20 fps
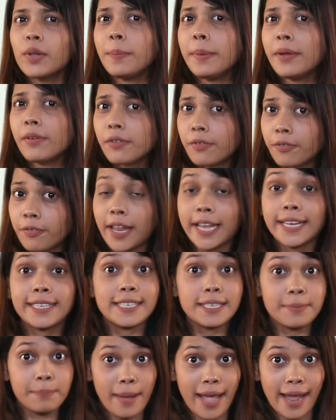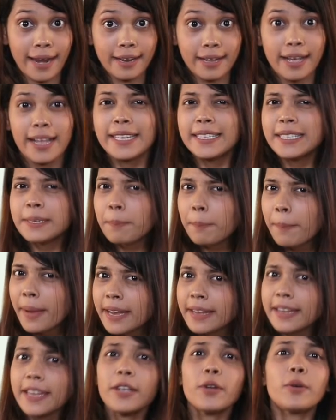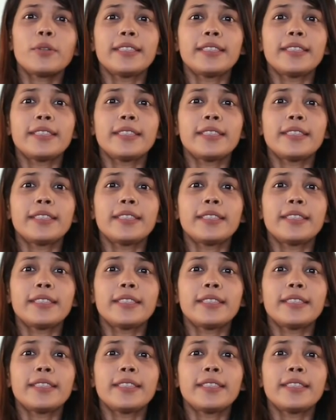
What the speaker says: will be reflected back depending